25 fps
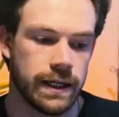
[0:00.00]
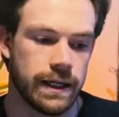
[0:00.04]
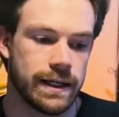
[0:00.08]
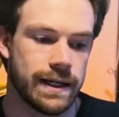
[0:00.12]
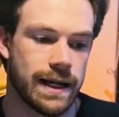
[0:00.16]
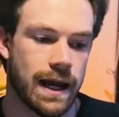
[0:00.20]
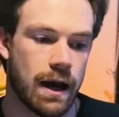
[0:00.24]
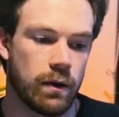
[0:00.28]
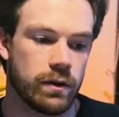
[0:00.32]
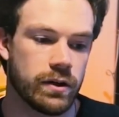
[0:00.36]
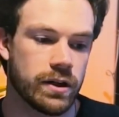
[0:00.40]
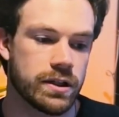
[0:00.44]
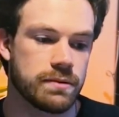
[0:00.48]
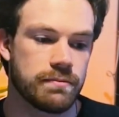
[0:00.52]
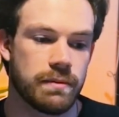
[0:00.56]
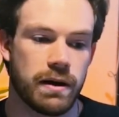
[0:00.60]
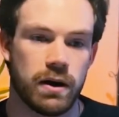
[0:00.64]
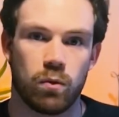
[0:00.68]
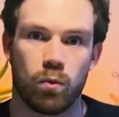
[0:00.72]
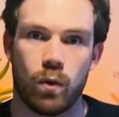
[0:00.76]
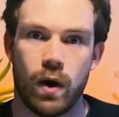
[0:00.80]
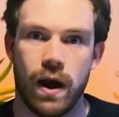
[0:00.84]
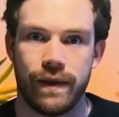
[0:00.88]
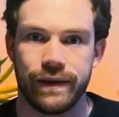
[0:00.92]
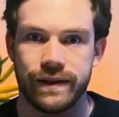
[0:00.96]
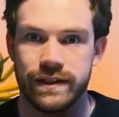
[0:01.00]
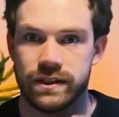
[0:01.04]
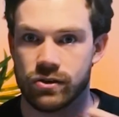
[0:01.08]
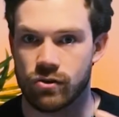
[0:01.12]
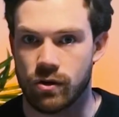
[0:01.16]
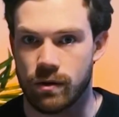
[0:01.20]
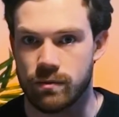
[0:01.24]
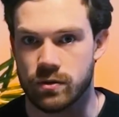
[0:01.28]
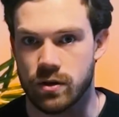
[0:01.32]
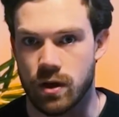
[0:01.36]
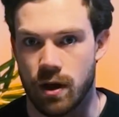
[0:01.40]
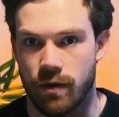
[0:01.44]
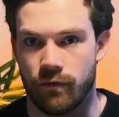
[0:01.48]
Now, it doesn't matter where these
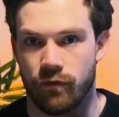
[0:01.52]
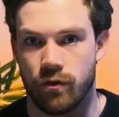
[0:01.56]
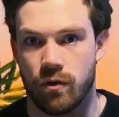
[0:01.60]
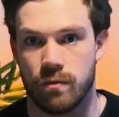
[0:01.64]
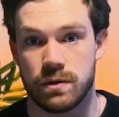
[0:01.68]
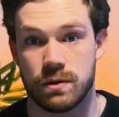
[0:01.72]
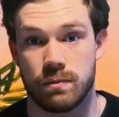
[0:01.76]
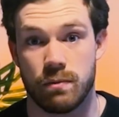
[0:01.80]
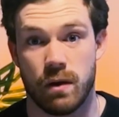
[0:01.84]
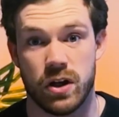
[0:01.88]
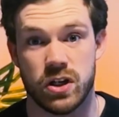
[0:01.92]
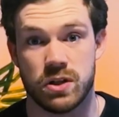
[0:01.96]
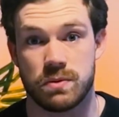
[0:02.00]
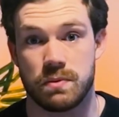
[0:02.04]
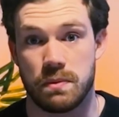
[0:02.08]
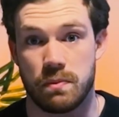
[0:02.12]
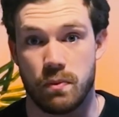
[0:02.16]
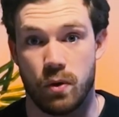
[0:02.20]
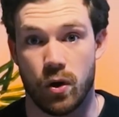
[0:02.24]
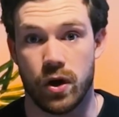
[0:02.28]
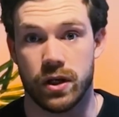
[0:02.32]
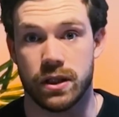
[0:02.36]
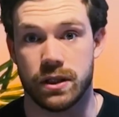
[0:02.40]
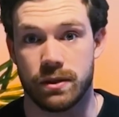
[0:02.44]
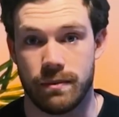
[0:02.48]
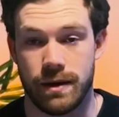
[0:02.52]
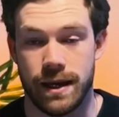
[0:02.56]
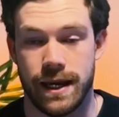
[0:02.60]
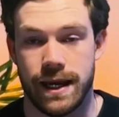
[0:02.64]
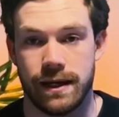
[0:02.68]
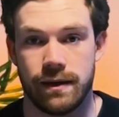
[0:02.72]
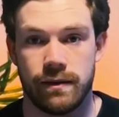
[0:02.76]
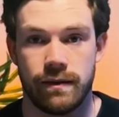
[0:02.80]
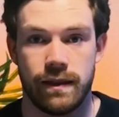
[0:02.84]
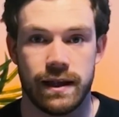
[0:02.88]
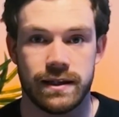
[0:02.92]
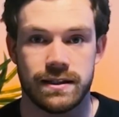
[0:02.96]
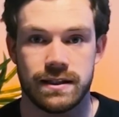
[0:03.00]
scripts come from. You might just be putting them in,
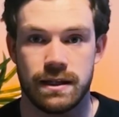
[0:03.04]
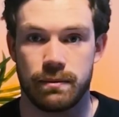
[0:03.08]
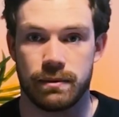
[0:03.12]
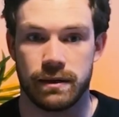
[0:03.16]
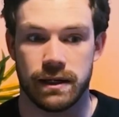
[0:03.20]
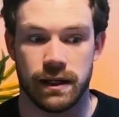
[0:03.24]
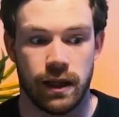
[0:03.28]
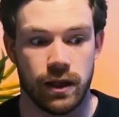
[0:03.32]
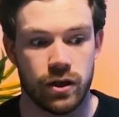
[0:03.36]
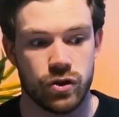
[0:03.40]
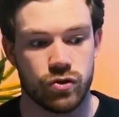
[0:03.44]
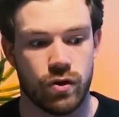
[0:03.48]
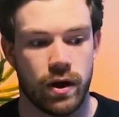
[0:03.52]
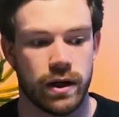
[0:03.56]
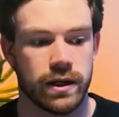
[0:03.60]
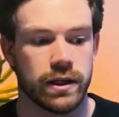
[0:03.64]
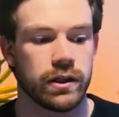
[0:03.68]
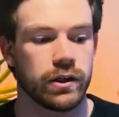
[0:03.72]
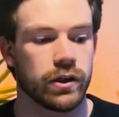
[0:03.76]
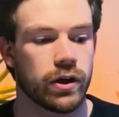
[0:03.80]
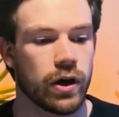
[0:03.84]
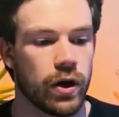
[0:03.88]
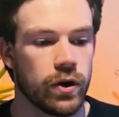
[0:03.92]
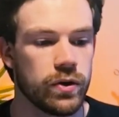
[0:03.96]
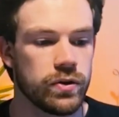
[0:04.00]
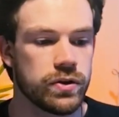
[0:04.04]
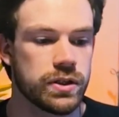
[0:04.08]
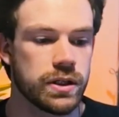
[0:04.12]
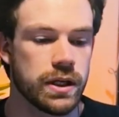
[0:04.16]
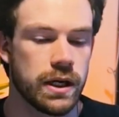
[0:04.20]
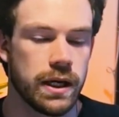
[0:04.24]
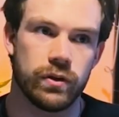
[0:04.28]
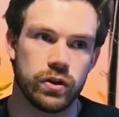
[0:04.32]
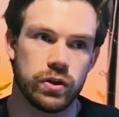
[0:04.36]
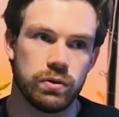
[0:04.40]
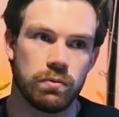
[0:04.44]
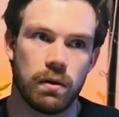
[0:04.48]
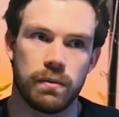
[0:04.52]
and there's typically like tracking codes.
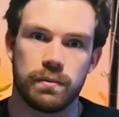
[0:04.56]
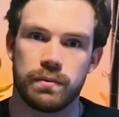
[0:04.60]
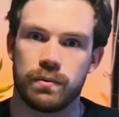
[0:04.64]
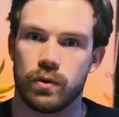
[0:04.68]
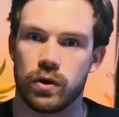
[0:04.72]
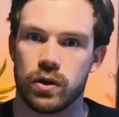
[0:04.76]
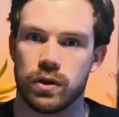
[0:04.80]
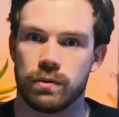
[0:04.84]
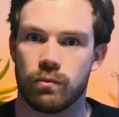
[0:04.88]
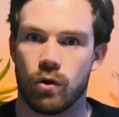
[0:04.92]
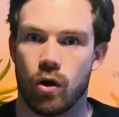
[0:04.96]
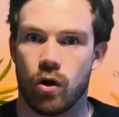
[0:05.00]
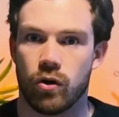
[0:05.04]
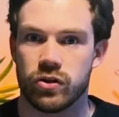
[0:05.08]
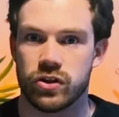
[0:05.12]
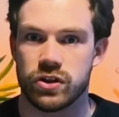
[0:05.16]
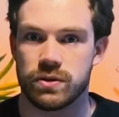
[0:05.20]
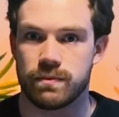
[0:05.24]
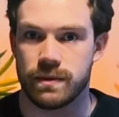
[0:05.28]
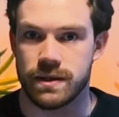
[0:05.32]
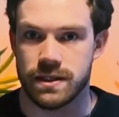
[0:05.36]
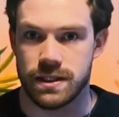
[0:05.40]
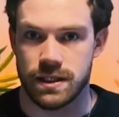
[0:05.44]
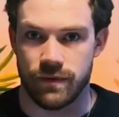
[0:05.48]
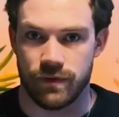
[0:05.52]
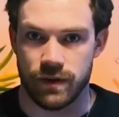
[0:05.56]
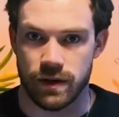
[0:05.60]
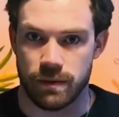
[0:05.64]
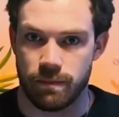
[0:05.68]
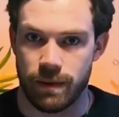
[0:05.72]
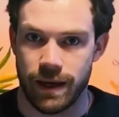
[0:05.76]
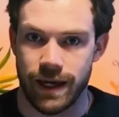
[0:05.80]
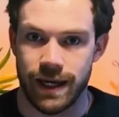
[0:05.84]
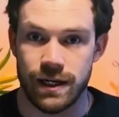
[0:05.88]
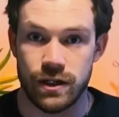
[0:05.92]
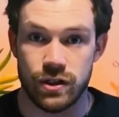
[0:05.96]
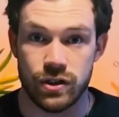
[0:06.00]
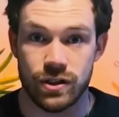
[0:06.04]
You might be putting them on specific
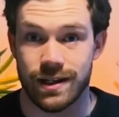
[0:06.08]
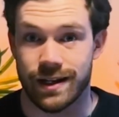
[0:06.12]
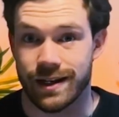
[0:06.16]
pages,